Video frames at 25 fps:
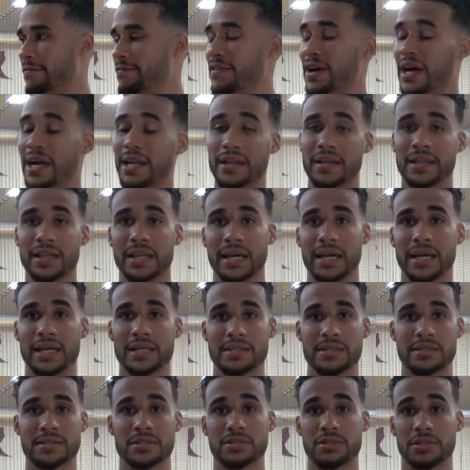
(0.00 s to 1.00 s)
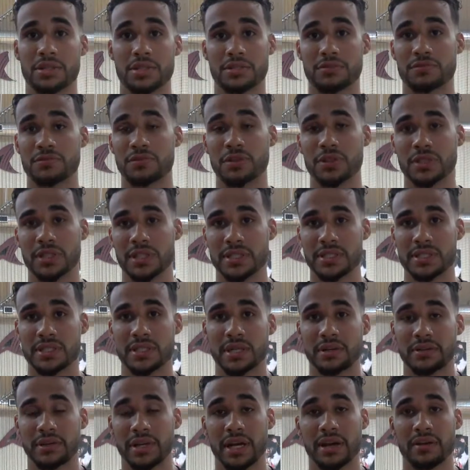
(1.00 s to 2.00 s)
finalized to its fullest
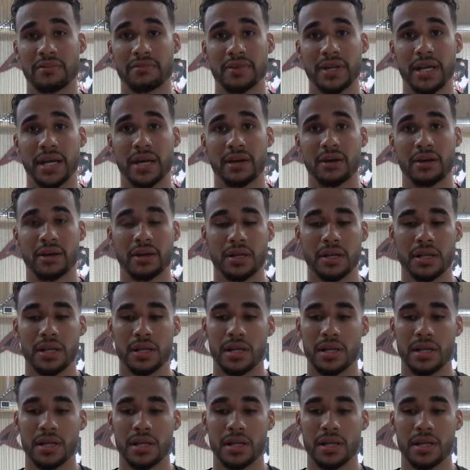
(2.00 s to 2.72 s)
that we have now.